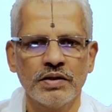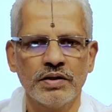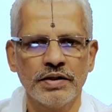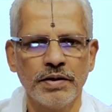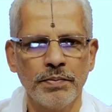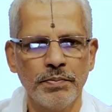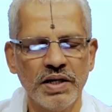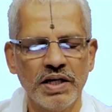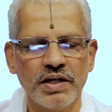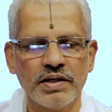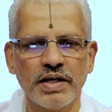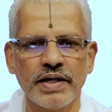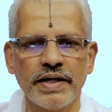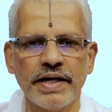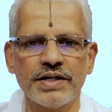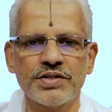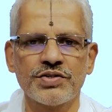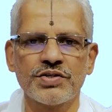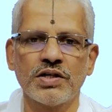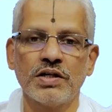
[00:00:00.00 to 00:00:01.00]
the milk
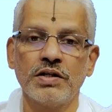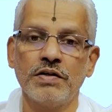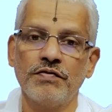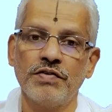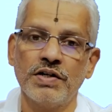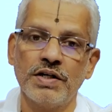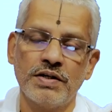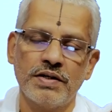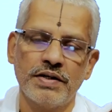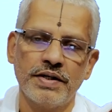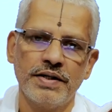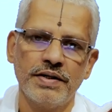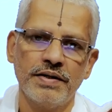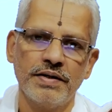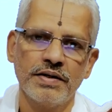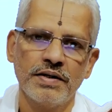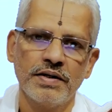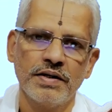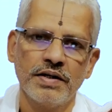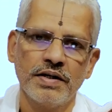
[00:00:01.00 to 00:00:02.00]
gets converted
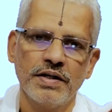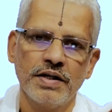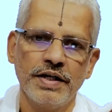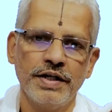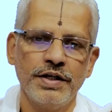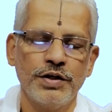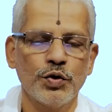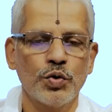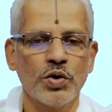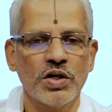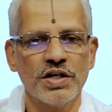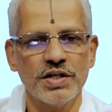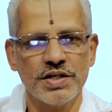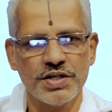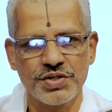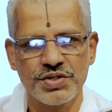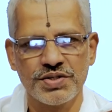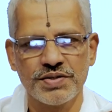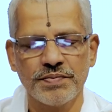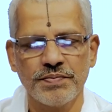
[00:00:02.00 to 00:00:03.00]
into
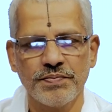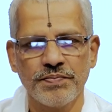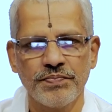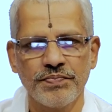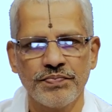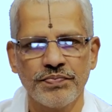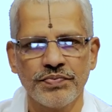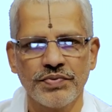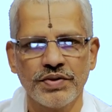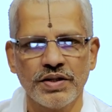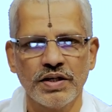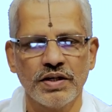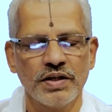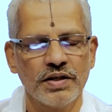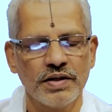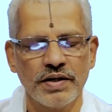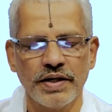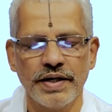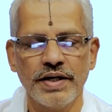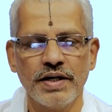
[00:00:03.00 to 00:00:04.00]
curds,
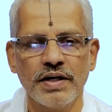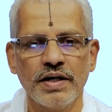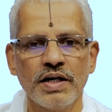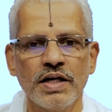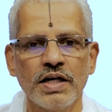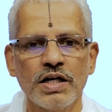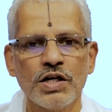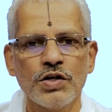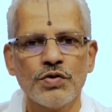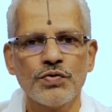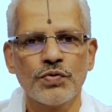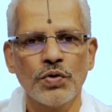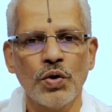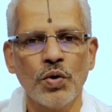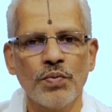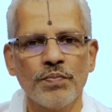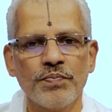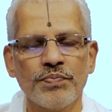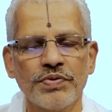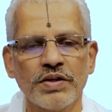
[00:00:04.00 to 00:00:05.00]
right?
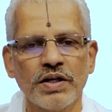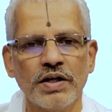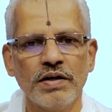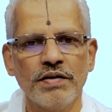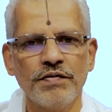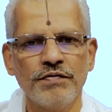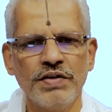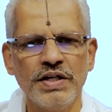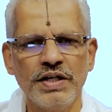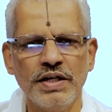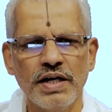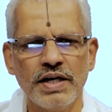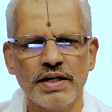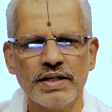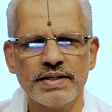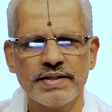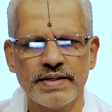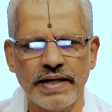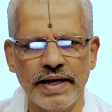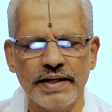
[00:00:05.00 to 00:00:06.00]
So we
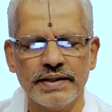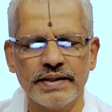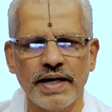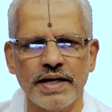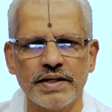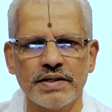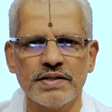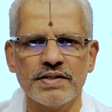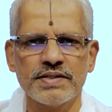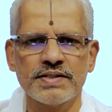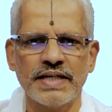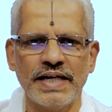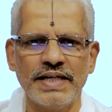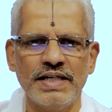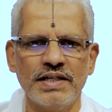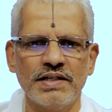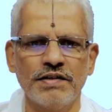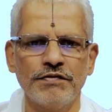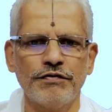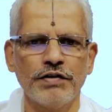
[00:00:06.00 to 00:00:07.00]
say that
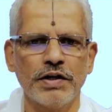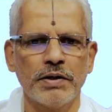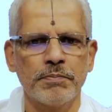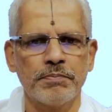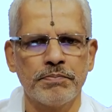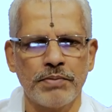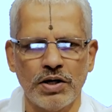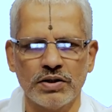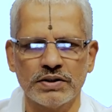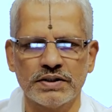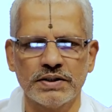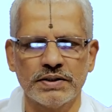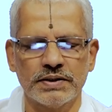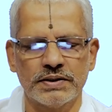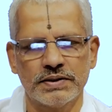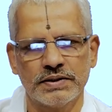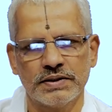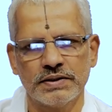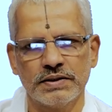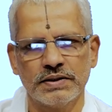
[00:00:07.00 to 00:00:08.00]
scientific
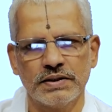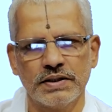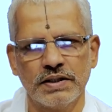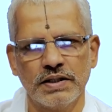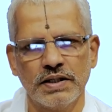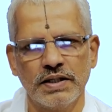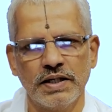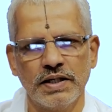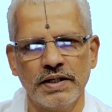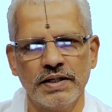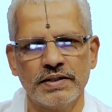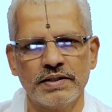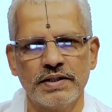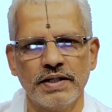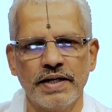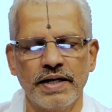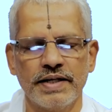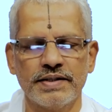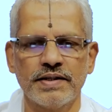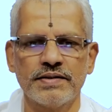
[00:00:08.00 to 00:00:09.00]
process is the
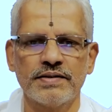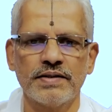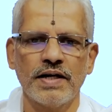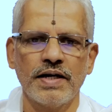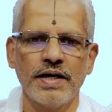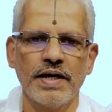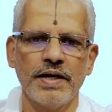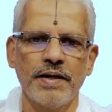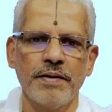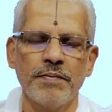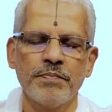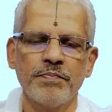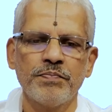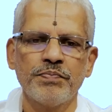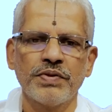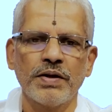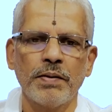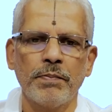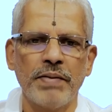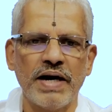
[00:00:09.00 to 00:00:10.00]
necessary
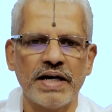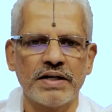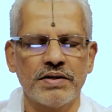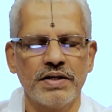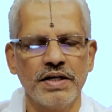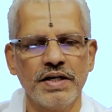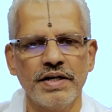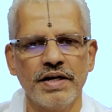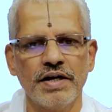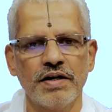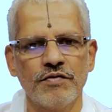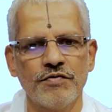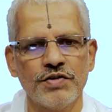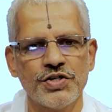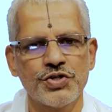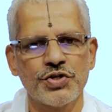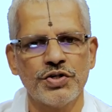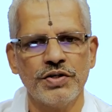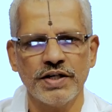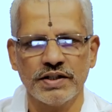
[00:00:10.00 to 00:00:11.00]
bacteria
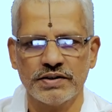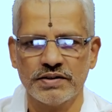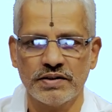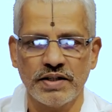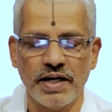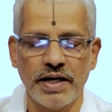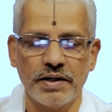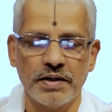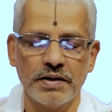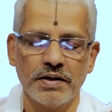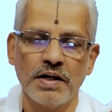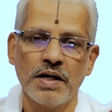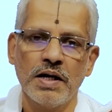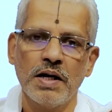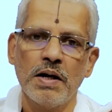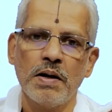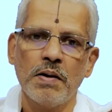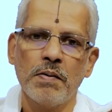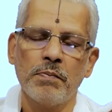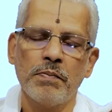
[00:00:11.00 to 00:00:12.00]
which does that.
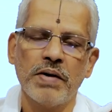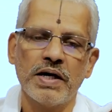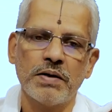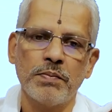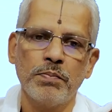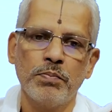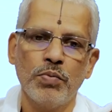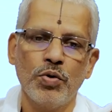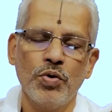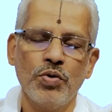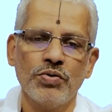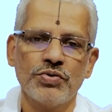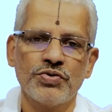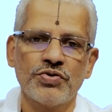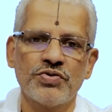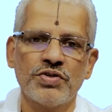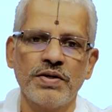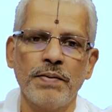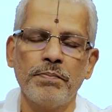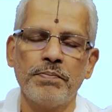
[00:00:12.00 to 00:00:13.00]
But
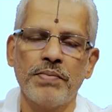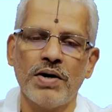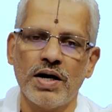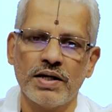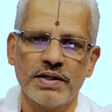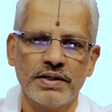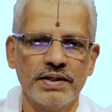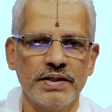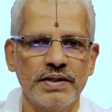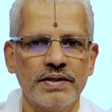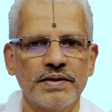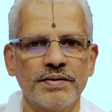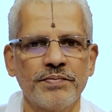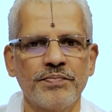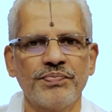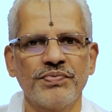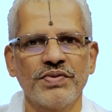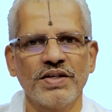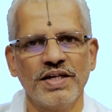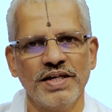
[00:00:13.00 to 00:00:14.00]
most important
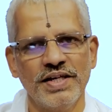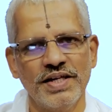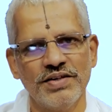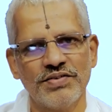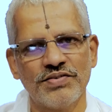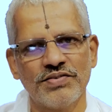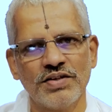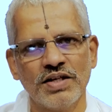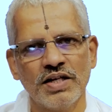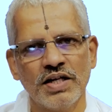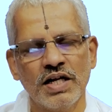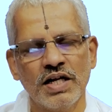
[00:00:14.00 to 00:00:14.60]
is